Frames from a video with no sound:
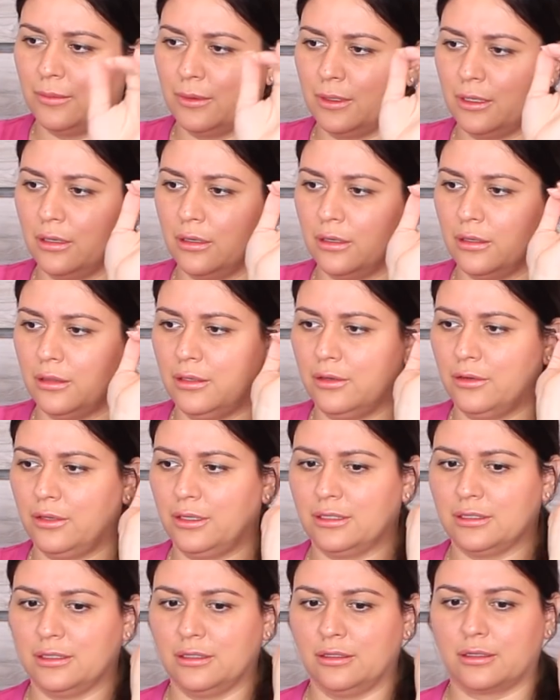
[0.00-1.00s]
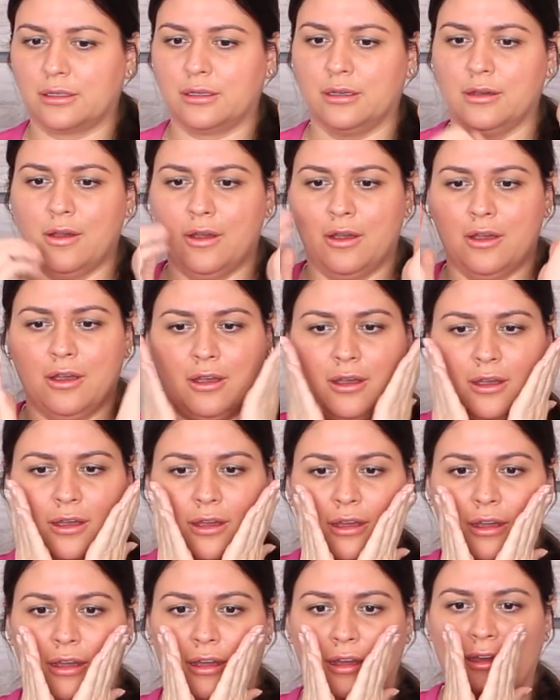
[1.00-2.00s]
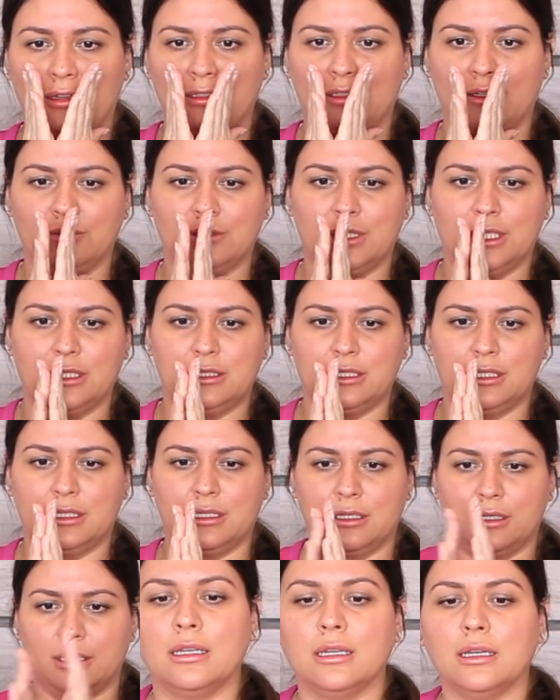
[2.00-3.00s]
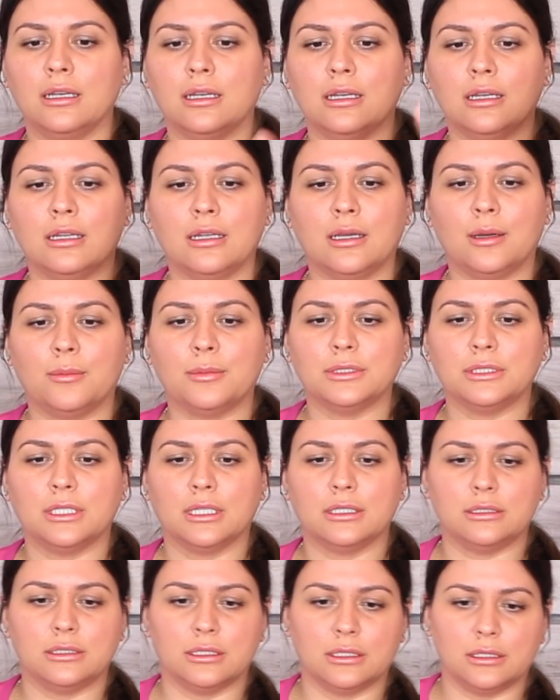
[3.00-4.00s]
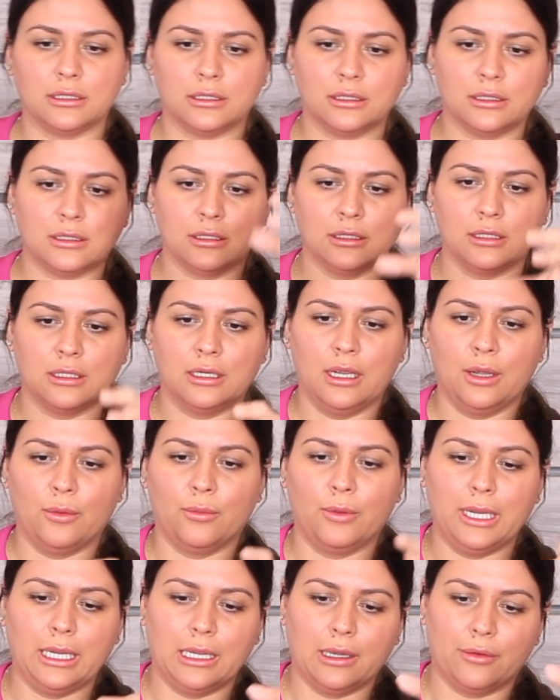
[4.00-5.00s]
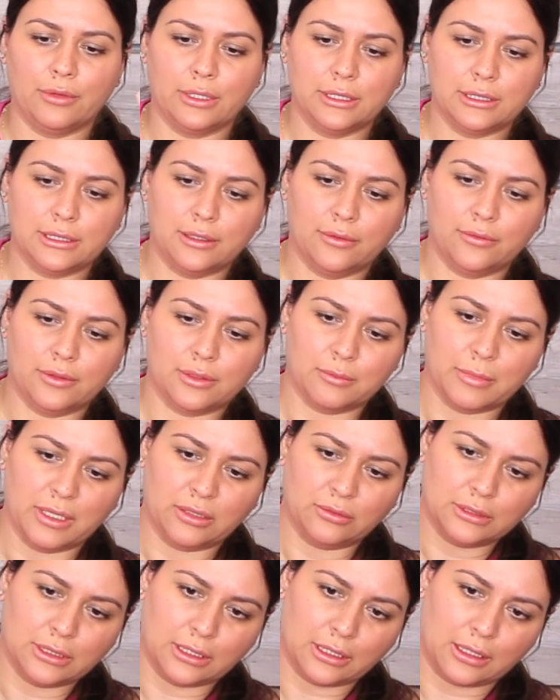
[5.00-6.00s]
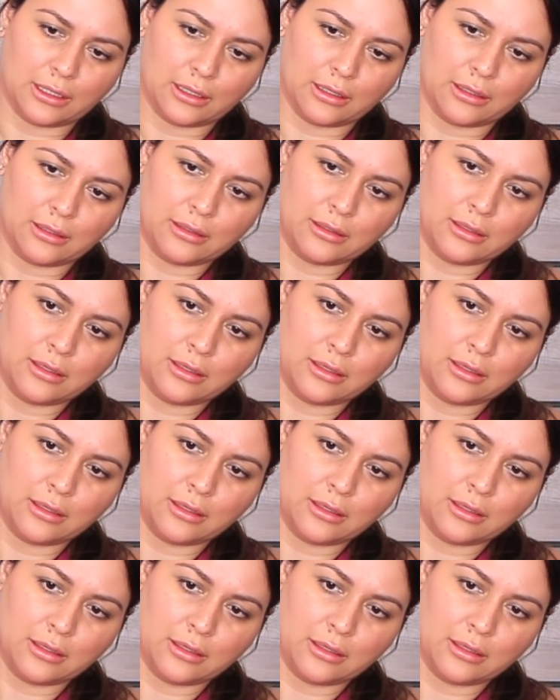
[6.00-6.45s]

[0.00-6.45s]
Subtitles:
Oh my God. There it is. Look. Don't touch it. I'm going to touch it. Wait, I want to see if it's melting yet.